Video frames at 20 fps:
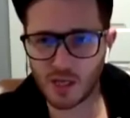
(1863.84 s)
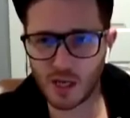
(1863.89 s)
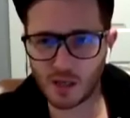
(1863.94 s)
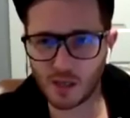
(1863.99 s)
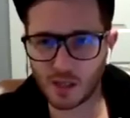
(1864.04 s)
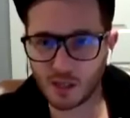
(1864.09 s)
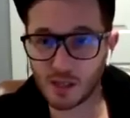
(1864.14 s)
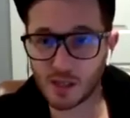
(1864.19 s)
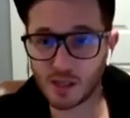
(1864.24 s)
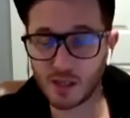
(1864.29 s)
saying,
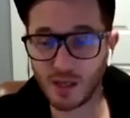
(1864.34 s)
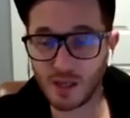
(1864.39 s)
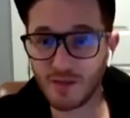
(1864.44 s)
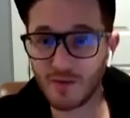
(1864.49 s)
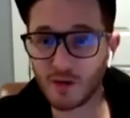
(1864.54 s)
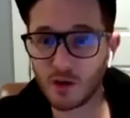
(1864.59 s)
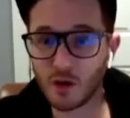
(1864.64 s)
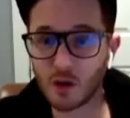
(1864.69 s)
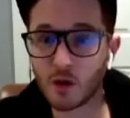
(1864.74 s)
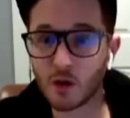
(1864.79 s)
like, listen,
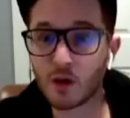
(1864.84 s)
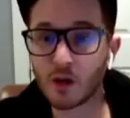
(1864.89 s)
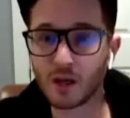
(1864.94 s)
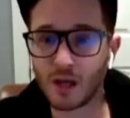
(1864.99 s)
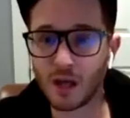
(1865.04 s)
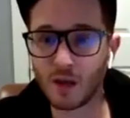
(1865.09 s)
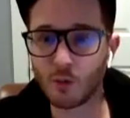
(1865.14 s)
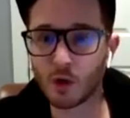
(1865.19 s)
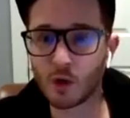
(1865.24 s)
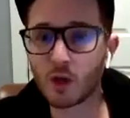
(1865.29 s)

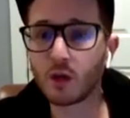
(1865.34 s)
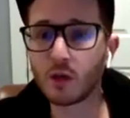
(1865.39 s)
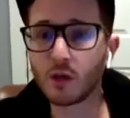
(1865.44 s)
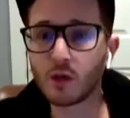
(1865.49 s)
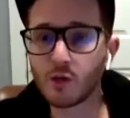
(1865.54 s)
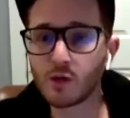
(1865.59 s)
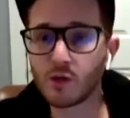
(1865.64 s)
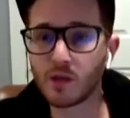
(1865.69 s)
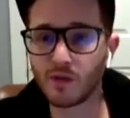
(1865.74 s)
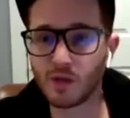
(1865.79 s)
we're going to
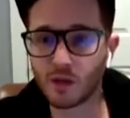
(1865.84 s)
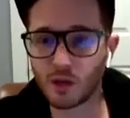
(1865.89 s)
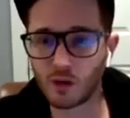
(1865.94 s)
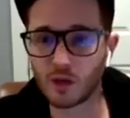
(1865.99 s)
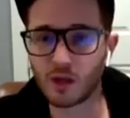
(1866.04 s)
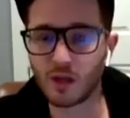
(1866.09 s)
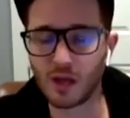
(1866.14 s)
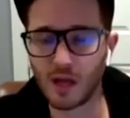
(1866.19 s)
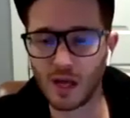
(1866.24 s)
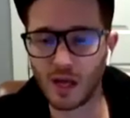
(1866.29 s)
lose even
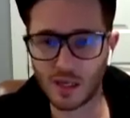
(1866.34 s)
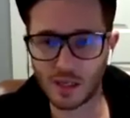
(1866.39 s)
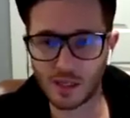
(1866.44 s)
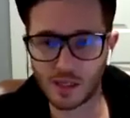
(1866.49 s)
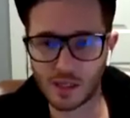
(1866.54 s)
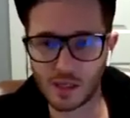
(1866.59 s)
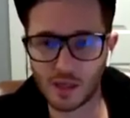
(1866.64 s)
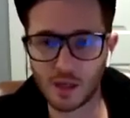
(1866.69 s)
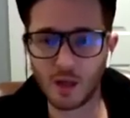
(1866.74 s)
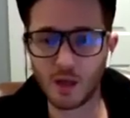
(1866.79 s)
good
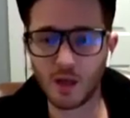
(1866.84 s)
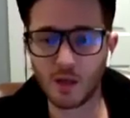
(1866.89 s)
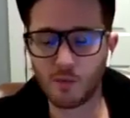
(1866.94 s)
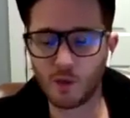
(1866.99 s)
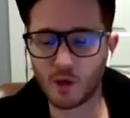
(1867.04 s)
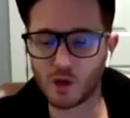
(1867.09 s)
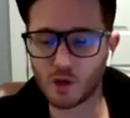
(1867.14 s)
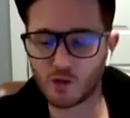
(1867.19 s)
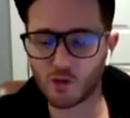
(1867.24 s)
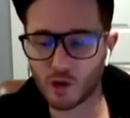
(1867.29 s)
clients
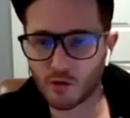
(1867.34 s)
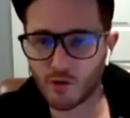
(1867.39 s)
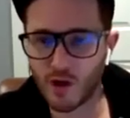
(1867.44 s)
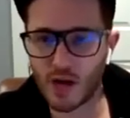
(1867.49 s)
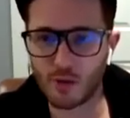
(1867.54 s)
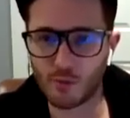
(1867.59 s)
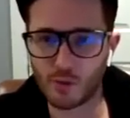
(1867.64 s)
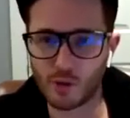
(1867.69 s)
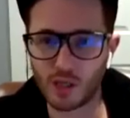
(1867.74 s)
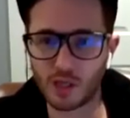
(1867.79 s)
because
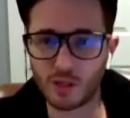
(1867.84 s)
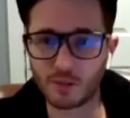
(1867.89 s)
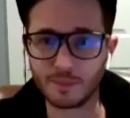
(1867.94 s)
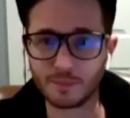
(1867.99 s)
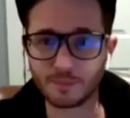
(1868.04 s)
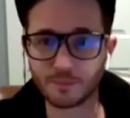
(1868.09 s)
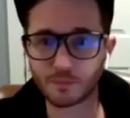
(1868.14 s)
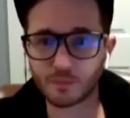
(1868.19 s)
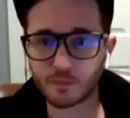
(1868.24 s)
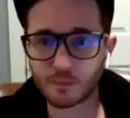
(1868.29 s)
regrettably,
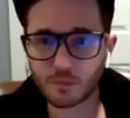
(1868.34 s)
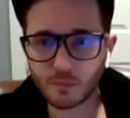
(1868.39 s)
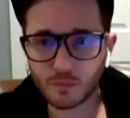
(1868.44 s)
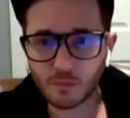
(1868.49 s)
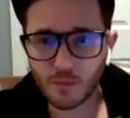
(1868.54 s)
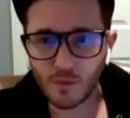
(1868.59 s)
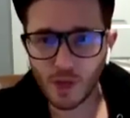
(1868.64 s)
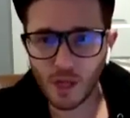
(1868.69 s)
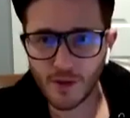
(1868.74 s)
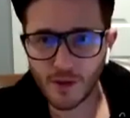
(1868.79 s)

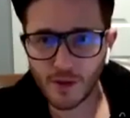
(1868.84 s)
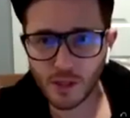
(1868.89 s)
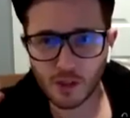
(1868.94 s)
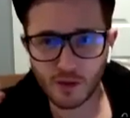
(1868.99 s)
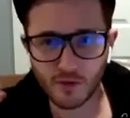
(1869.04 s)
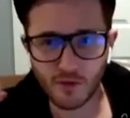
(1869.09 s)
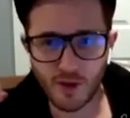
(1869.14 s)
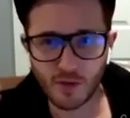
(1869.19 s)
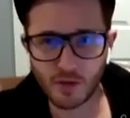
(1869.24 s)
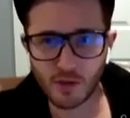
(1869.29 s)
there's
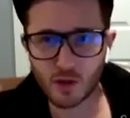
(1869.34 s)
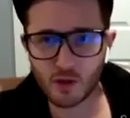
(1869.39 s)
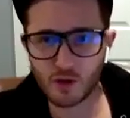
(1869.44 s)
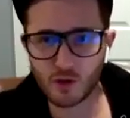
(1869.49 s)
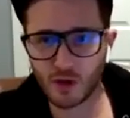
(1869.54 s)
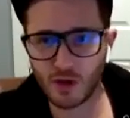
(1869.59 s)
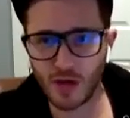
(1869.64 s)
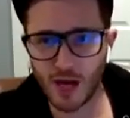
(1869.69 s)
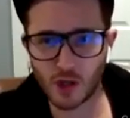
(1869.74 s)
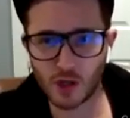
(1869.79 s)
just a very
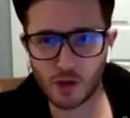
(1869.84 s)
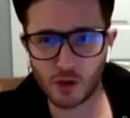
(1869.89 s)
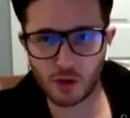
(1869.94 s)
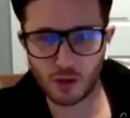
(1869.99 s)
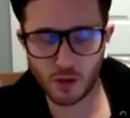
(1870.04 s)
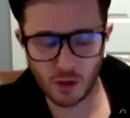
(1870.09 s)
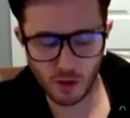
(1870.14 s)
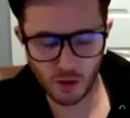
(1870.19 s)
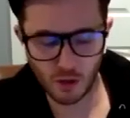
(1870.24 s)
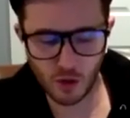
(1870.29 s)
strong
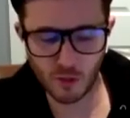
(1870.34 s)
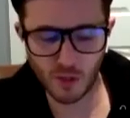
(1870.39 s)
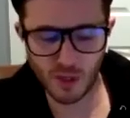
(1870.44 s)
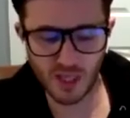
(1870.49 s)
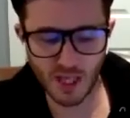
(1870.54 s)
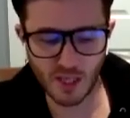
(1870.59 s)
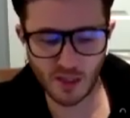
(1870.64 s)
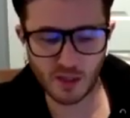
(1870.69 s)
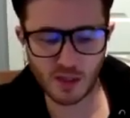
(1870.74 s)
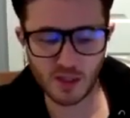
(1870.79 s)
natural
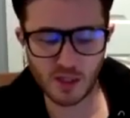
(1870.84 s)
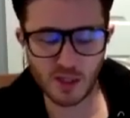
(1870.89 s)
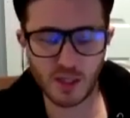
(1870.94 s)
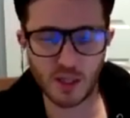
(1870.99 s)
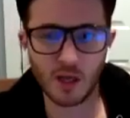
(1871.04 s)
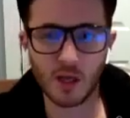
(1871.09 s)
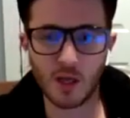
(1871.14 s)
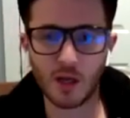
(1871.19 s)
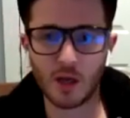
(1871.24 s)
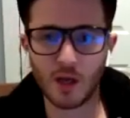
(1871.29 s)
human
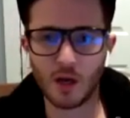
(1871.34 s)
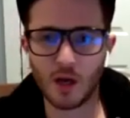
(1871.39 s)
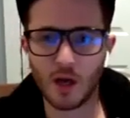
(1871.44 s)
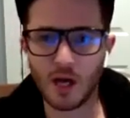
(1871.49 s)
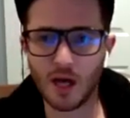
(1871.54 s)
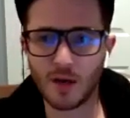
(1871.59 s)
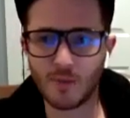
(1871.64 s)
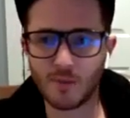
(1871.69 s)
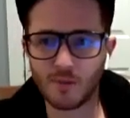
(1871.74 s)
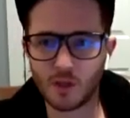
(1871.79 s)
tendency
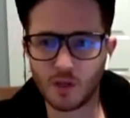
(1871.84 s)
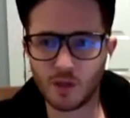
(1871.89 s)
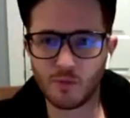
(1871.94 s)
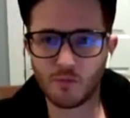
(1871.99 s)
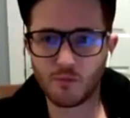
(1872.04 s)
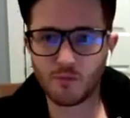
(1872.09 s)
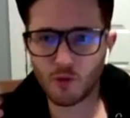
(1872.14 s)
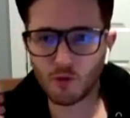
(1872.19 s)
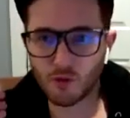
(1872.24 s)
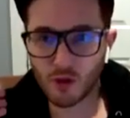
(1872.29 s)

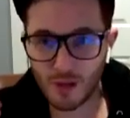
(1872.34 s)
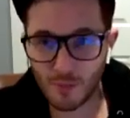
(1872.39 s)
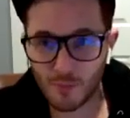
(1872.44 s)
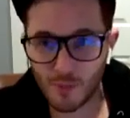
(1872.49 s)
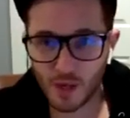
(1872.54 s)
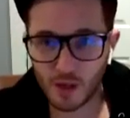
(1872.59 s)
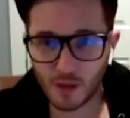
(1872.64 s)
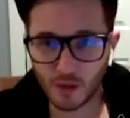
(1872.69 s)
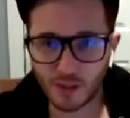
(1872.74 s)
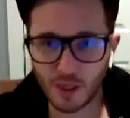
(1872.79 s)
to
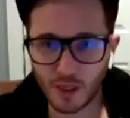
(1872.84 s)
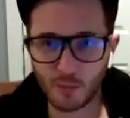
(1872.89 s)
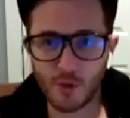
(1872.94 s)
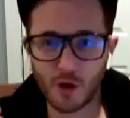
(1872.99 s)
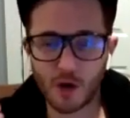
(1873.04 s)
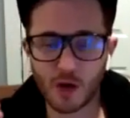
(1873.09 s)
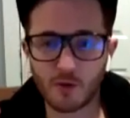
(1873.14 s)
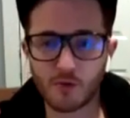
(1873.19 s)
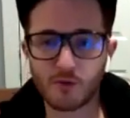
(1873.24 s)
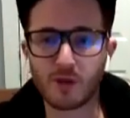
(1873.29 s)
rebuild. And
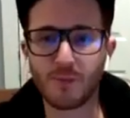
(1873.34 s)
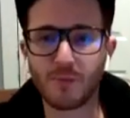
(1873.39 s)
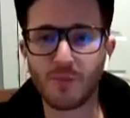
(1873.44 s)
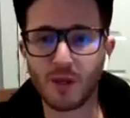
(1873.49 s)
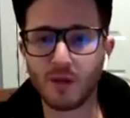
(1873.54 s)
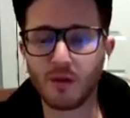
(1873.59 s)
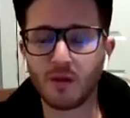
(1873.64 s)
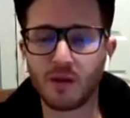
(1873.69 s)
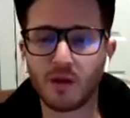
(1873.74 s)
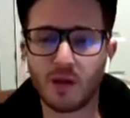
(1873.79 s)
part of
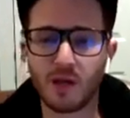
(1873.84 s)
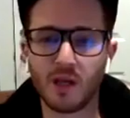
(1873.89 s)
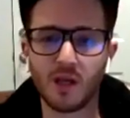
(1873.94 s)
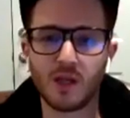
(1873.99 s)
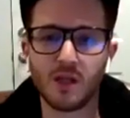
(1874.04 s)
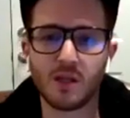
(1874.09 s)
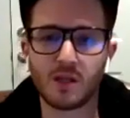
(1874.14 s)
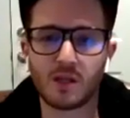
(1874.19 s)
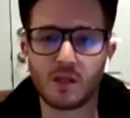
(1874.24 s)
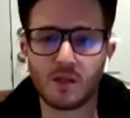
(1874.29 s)
rebuilding
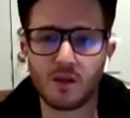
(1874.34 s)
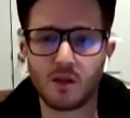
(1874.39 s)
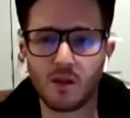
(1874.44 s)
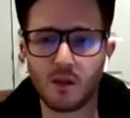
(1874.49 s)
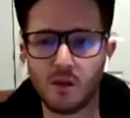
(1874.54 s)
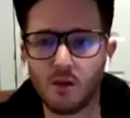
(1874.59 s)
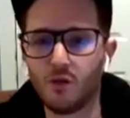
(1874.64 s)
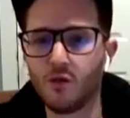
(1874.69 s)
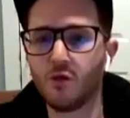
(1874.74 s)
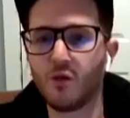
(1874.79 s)
is
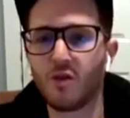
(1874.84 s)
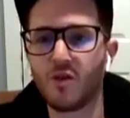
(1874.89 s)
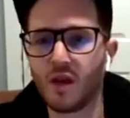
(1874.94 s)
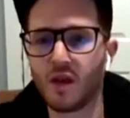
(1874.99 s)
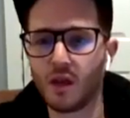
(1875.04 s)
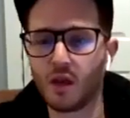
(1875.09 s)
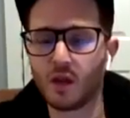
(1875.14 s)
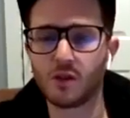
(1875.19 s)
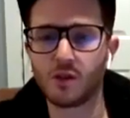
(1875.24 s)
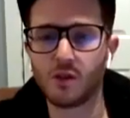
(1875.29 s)
new
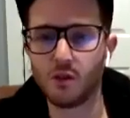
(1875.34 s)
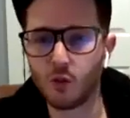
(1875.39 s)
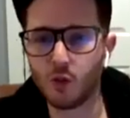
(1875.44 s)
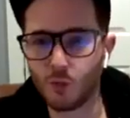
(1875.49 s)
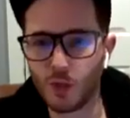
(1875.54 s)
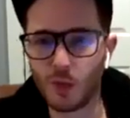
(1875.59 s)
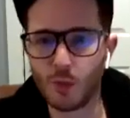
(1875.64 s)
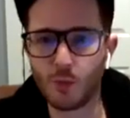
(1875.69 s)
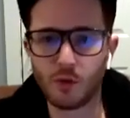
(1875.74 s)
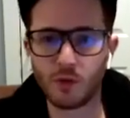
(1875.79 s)
things, new
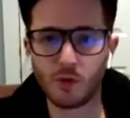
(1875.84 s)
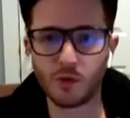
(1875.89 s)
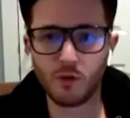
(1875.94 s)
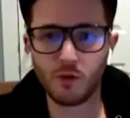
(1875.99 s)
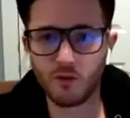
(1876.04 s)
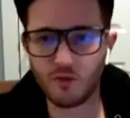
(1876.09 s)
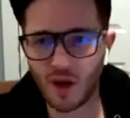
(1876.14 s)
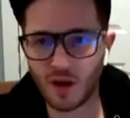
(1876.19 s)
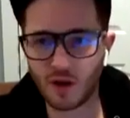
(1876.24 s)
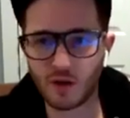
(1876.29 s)
people,
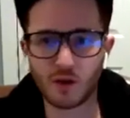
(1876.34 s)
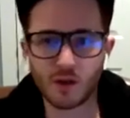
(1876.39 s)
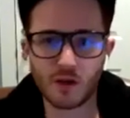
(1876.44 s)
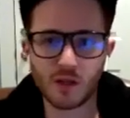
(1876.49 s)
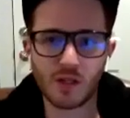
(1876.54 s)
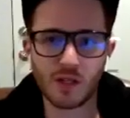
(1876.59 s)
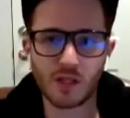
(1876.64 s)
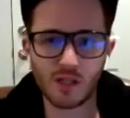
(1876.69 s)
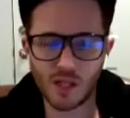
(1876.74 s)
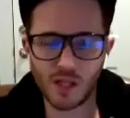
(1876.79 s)
new
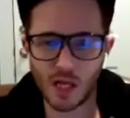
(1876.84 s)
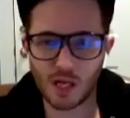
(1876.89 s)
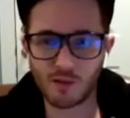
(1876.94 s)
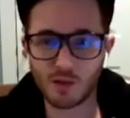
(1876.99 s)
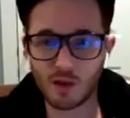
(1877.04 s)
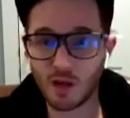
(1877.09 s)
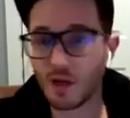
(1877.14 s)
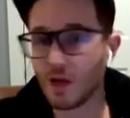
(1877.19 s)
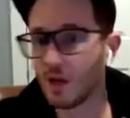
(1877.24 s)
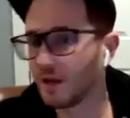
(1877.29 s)
vendors, etc.